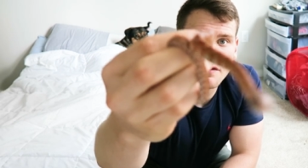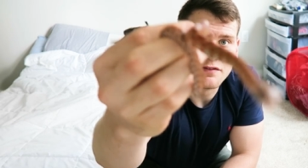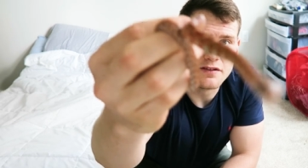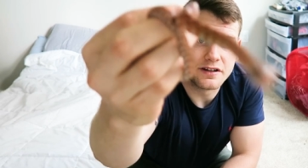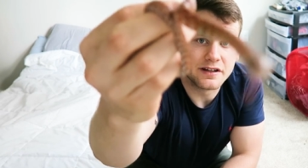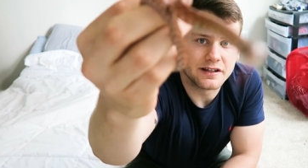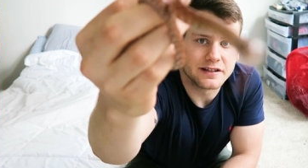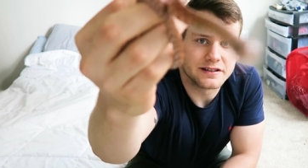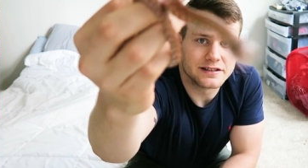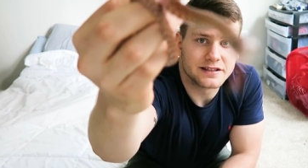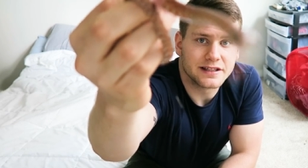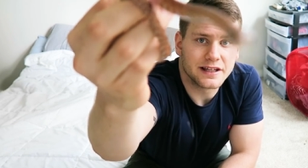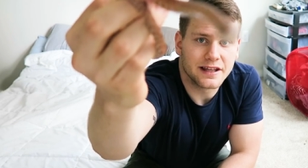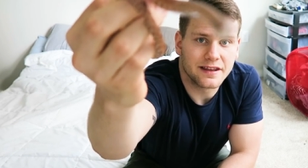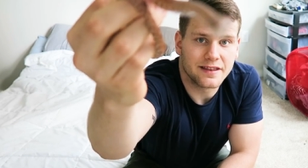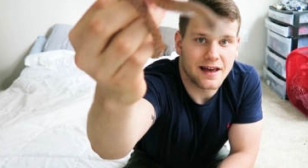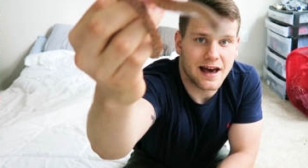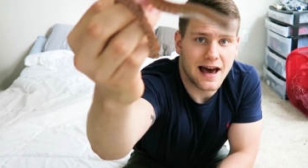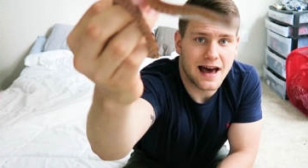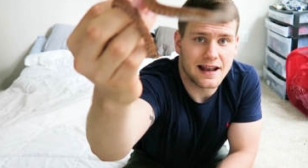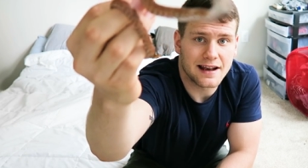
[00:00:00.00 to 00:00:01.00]
If you can see
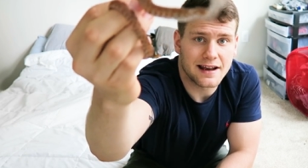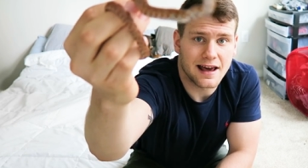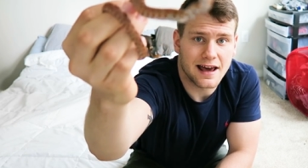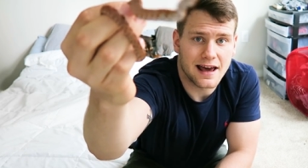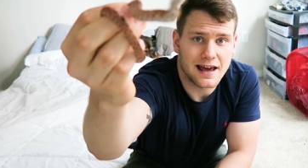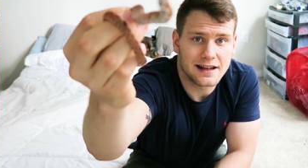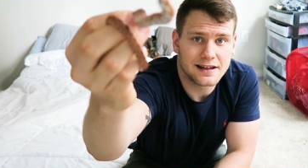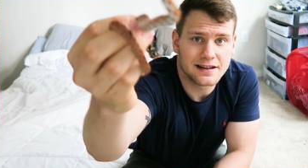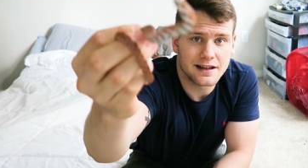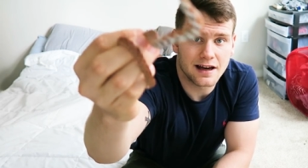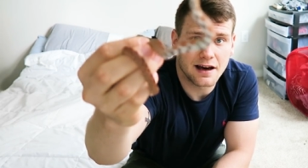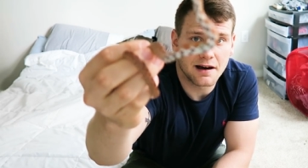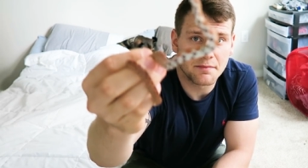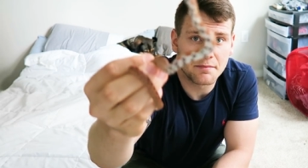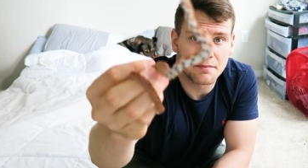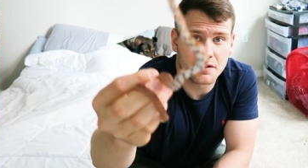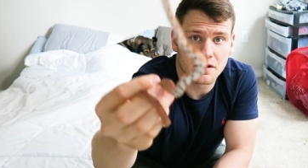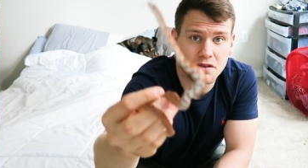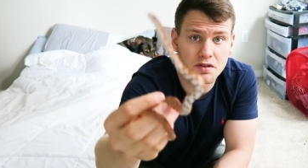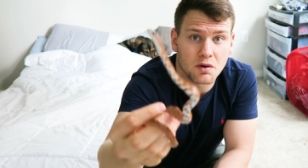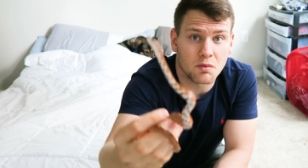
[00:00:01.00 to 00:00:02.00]
that. And
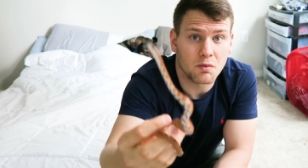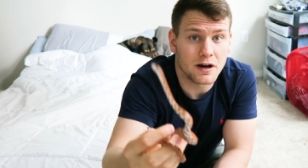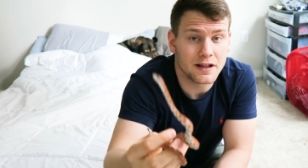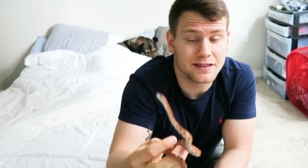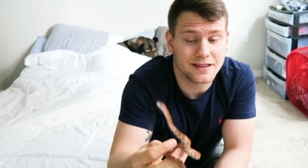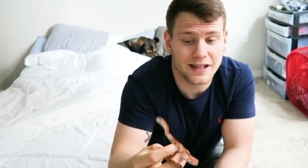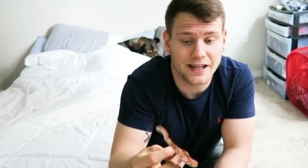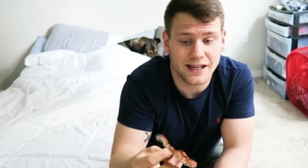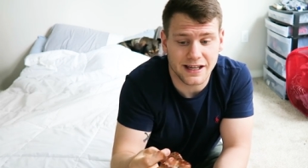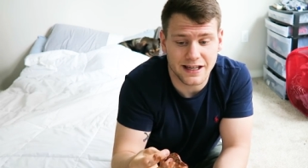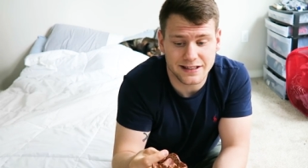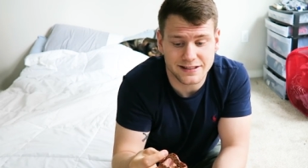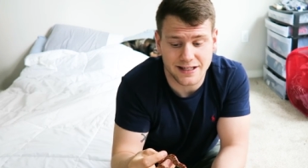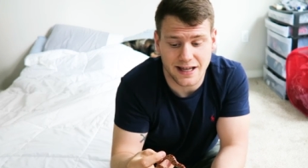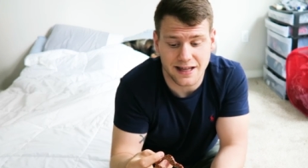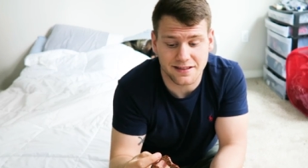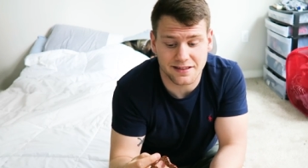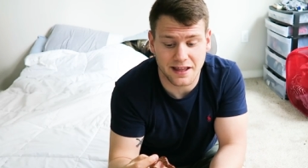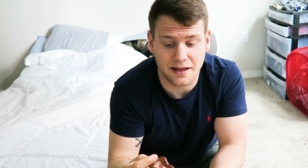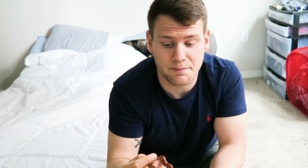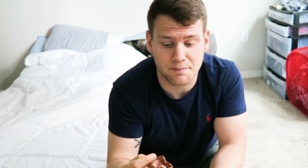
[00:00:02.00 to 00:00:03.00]
um, the one thing is
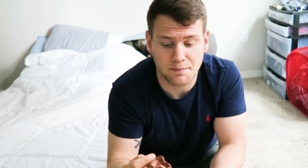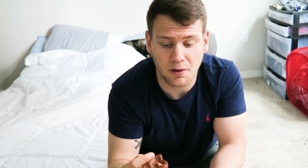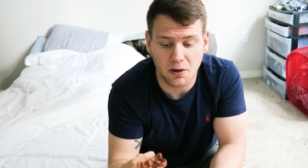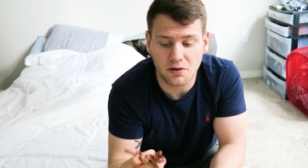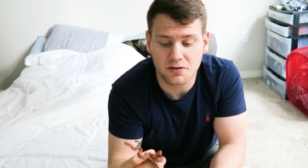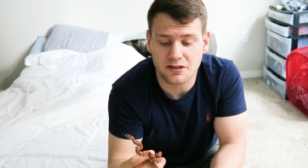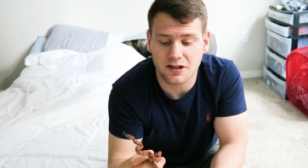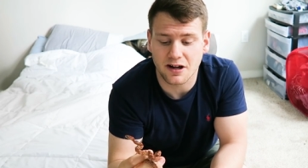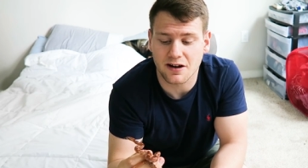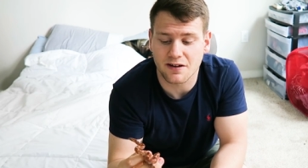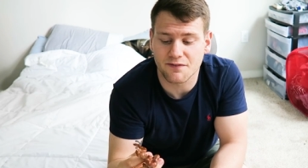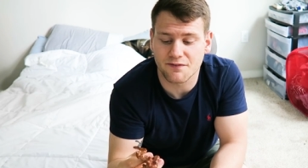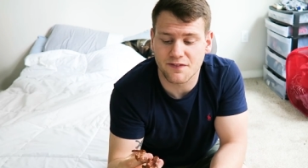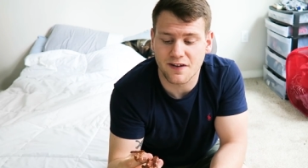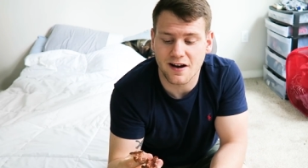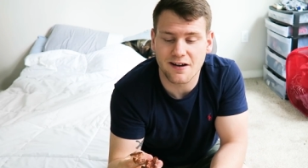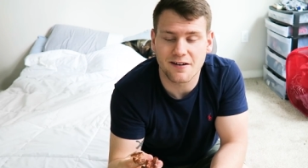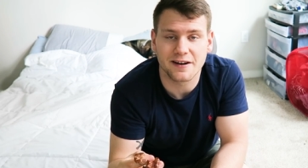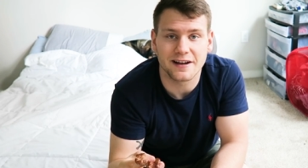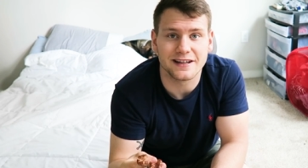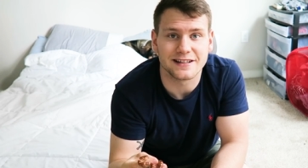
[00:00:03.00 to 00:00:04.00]
that they both are
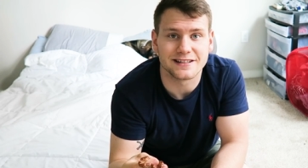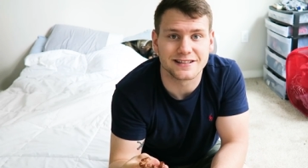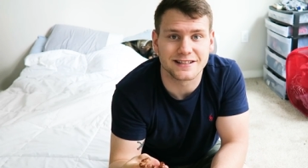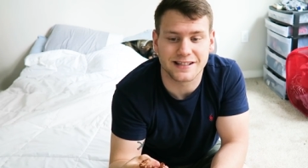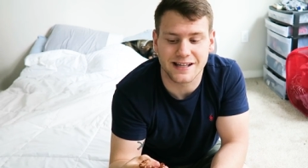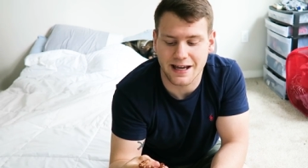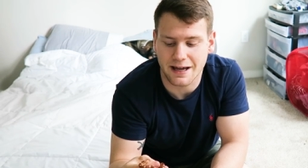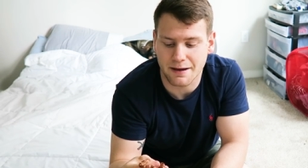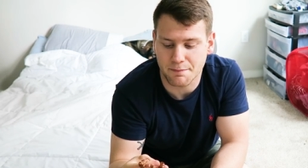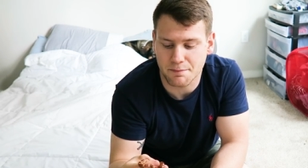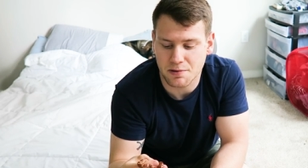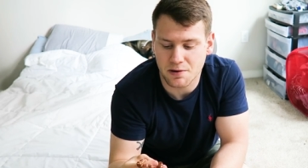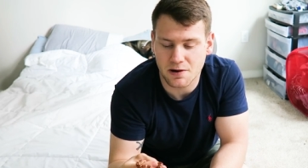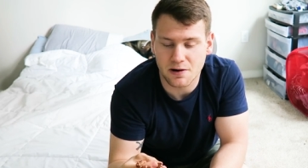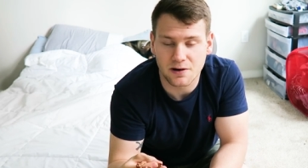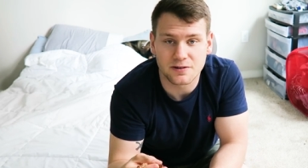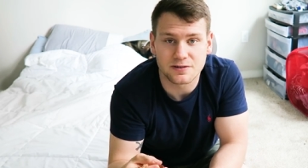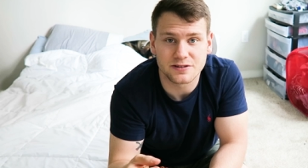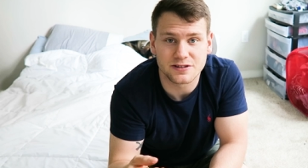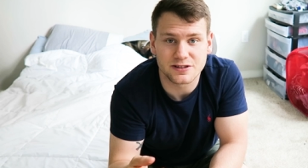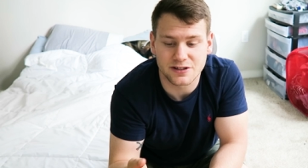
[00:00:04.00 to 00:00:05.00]
very escape
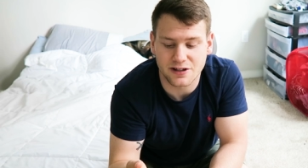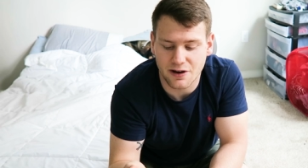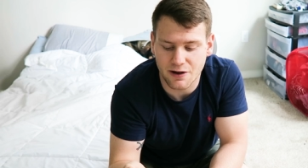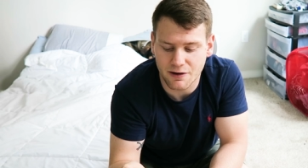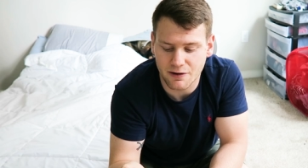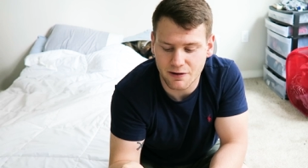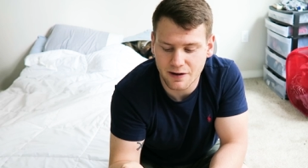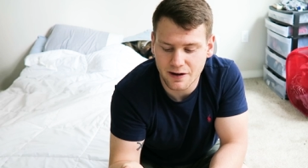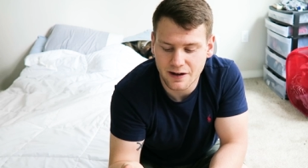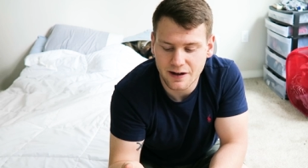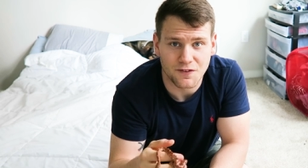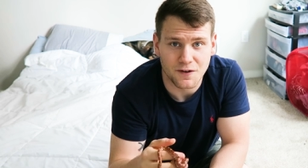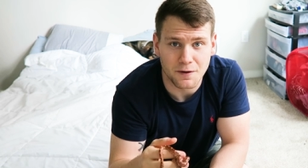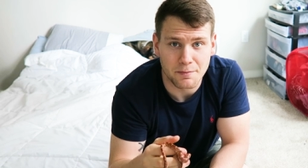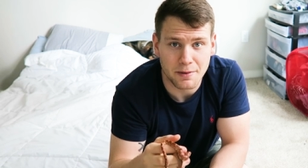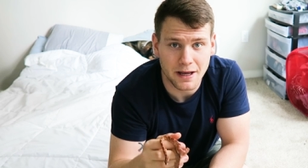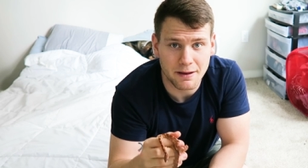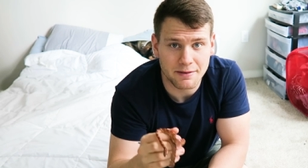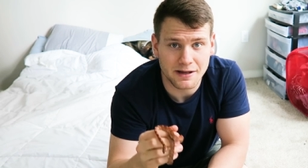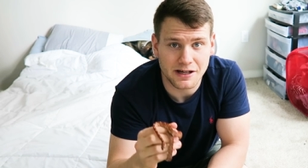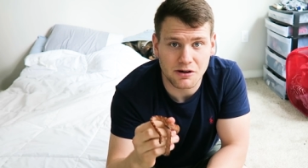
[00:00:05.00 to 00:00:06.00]
prone. So for
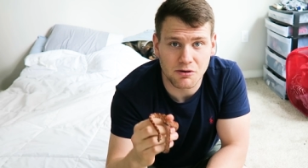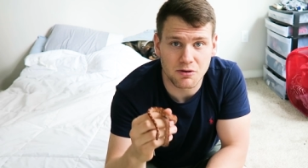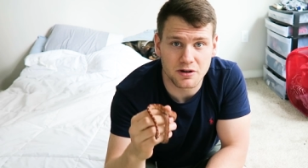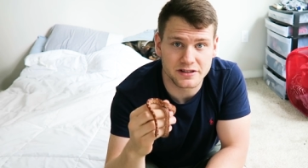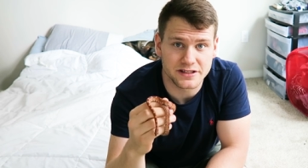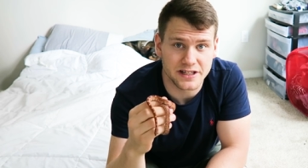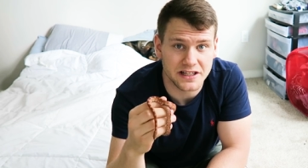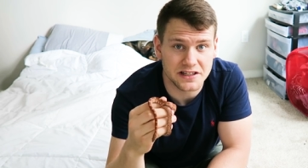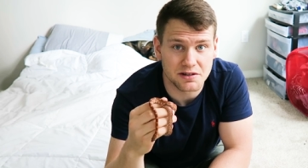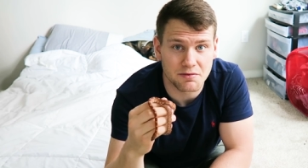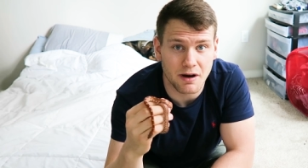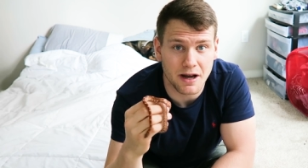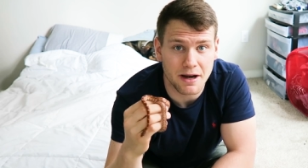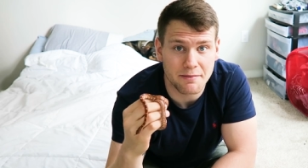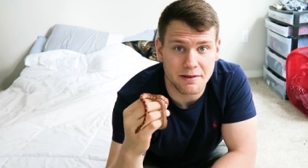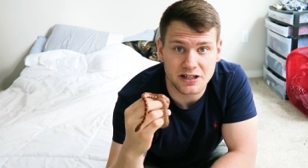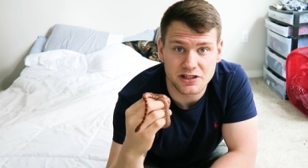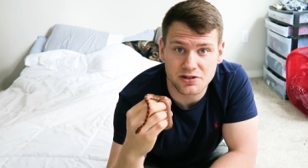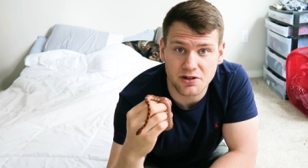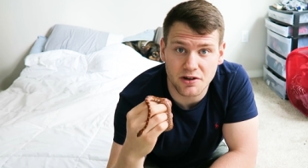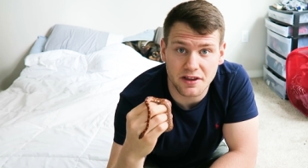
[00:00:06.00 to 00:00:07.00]
baby corn snakes, you wanna
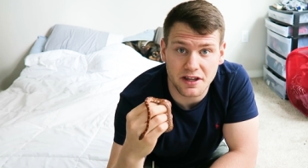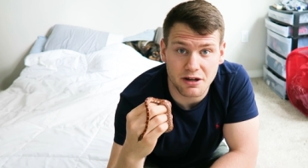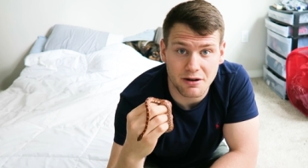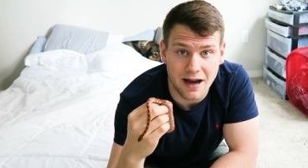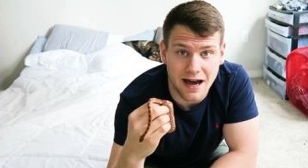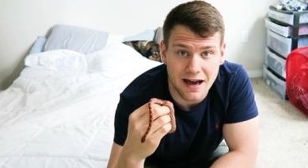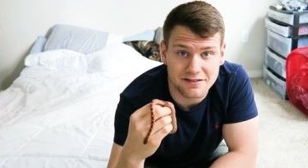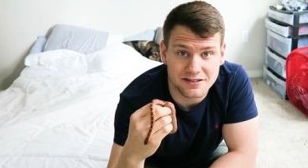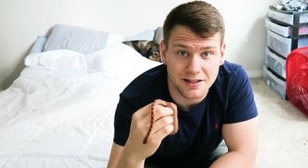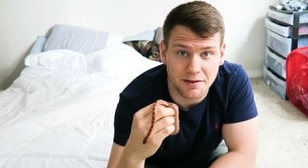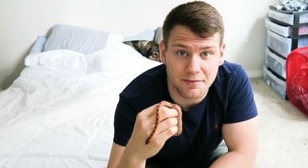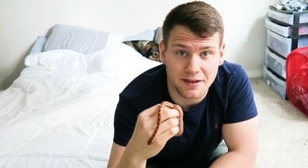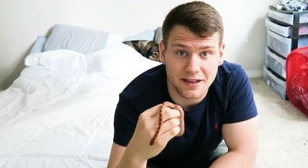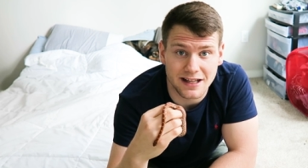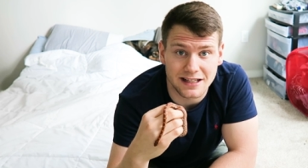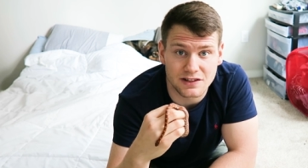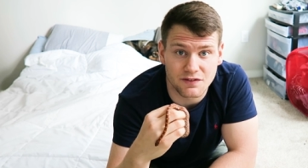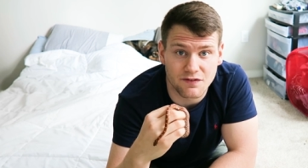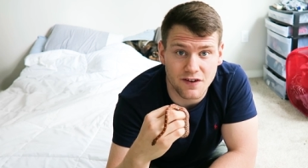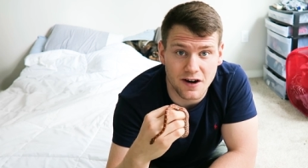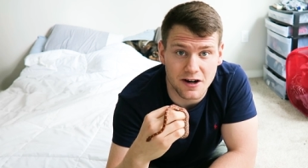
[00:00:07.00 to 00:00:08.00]
make sure that you have something
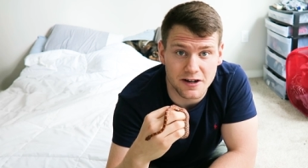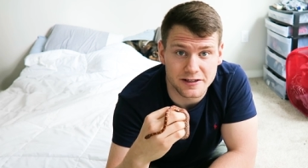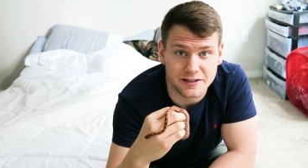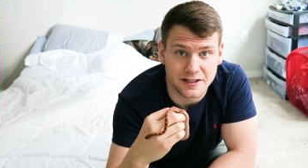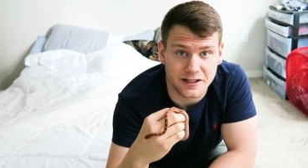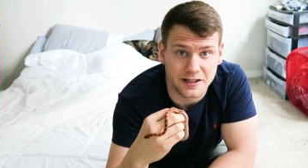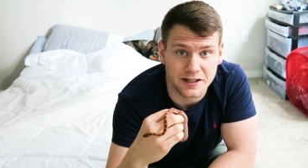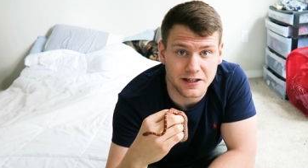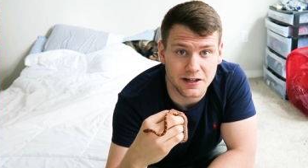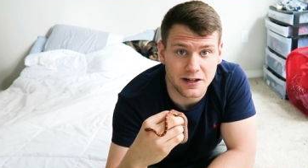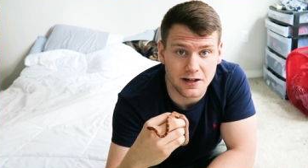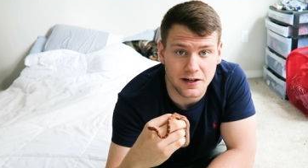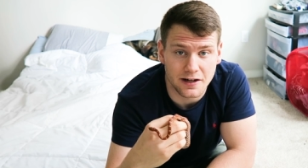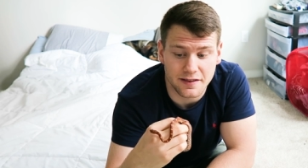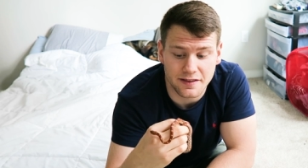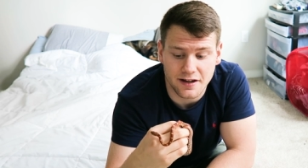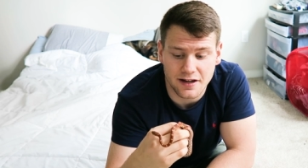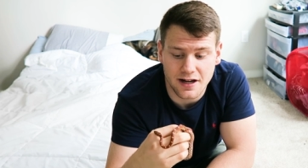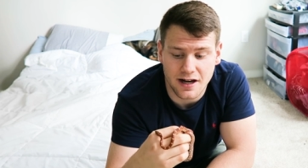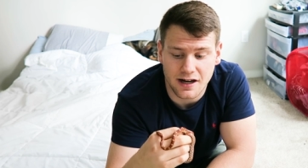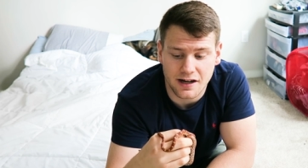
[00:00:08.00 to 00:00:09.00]
that's very secure
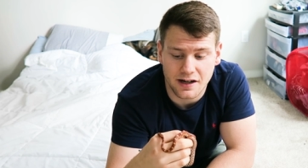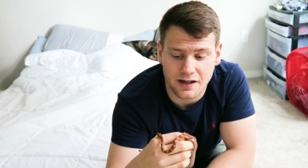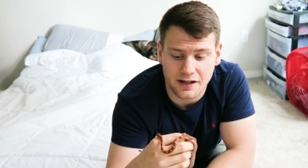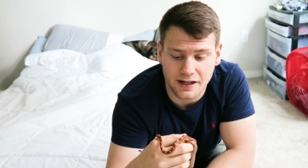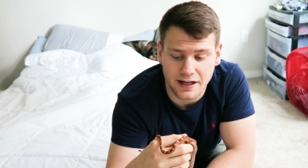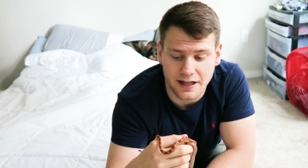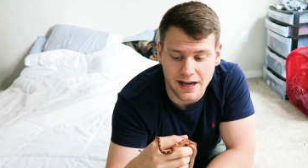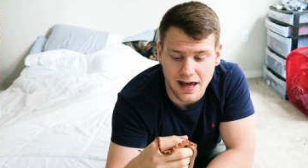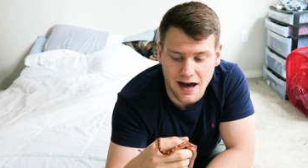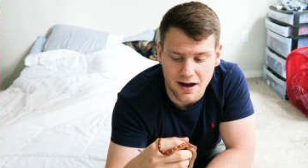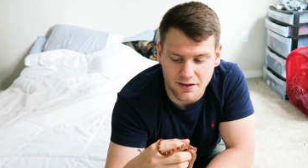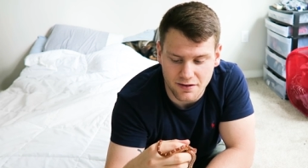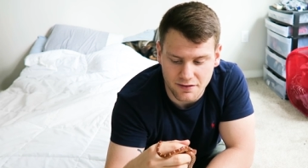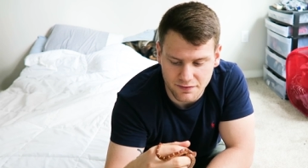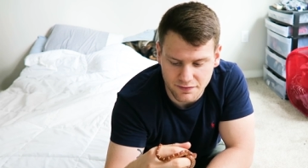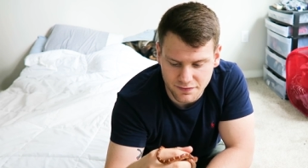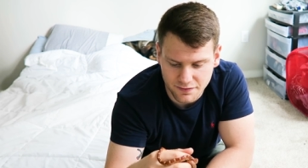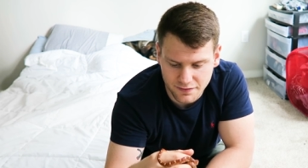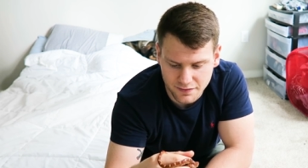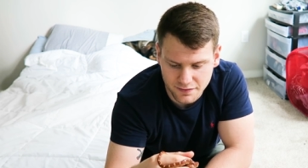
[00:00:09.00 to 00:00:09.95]
and they're not gonna get out of.